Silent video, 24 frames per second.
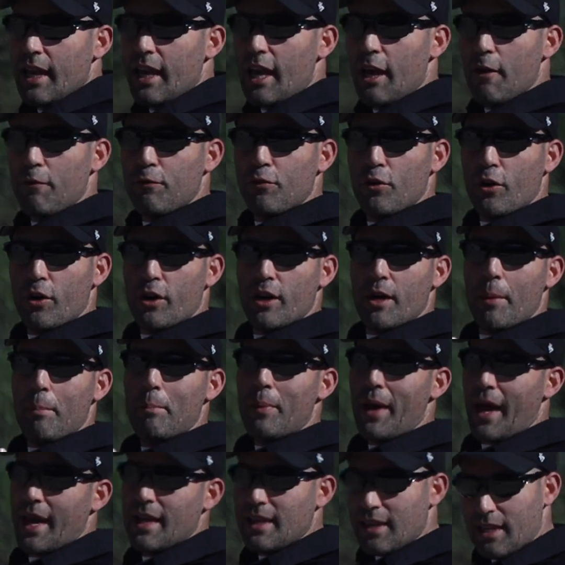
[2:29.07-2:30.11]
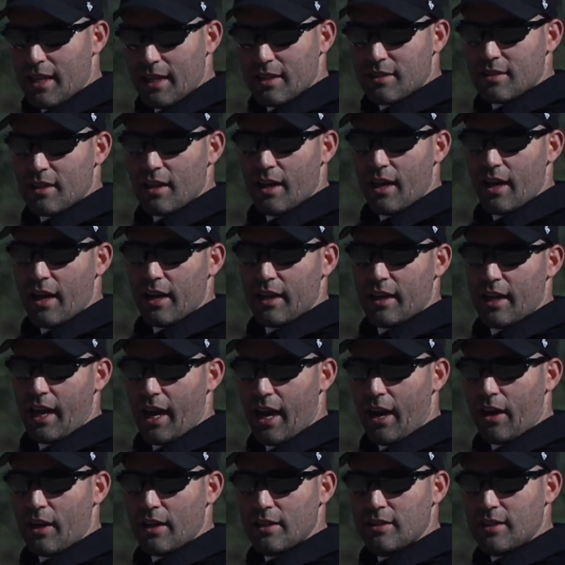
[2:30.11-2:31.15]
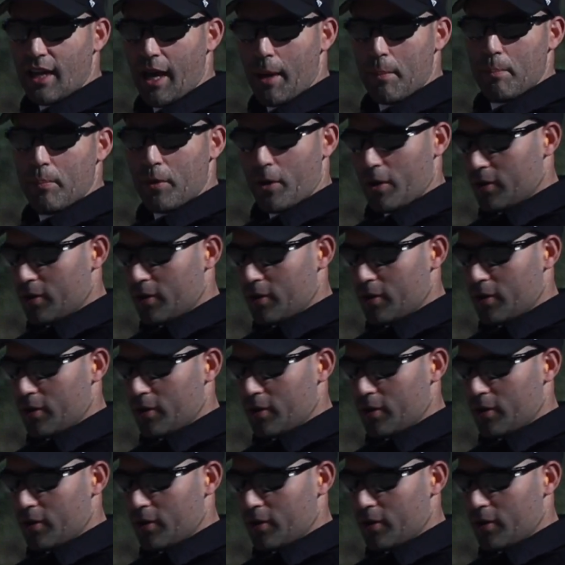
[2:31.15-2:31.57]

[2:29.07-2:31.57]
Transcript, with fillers: If you're an appendix uh, carry type